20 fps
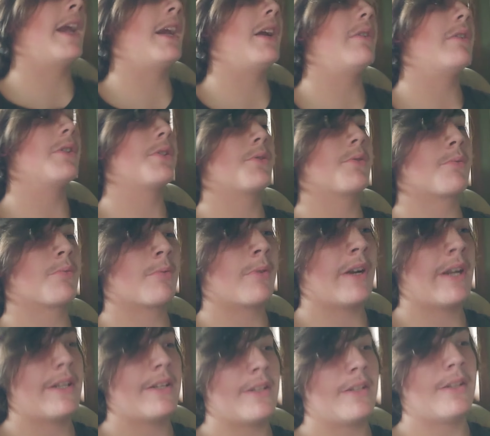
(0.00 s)
he was
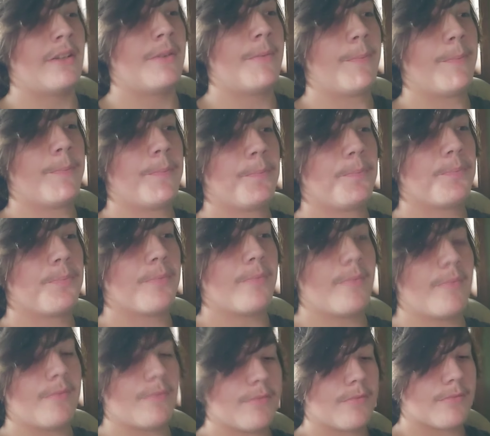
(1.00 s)
written.
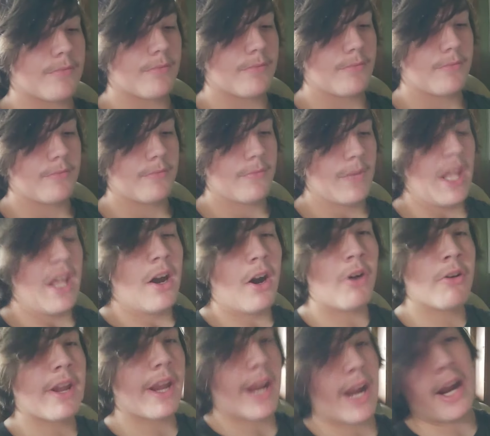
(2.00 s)

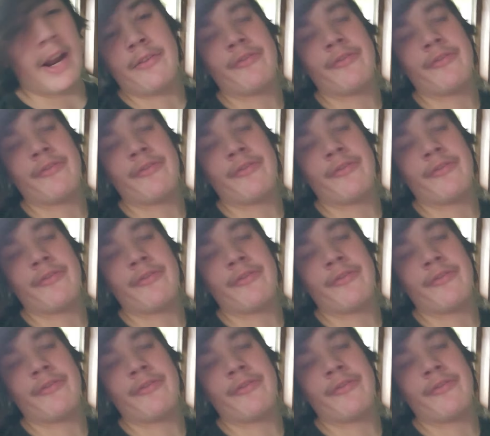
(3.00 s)
Okay, I